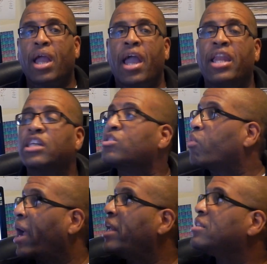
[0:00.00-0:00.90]
and it's
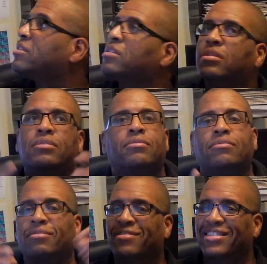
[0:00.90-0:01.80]
going
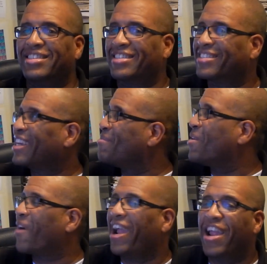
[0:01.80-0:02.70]
to
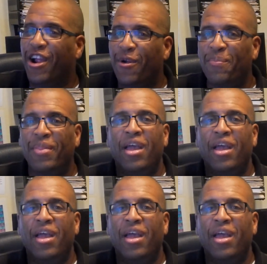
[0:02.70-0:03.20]
be right here.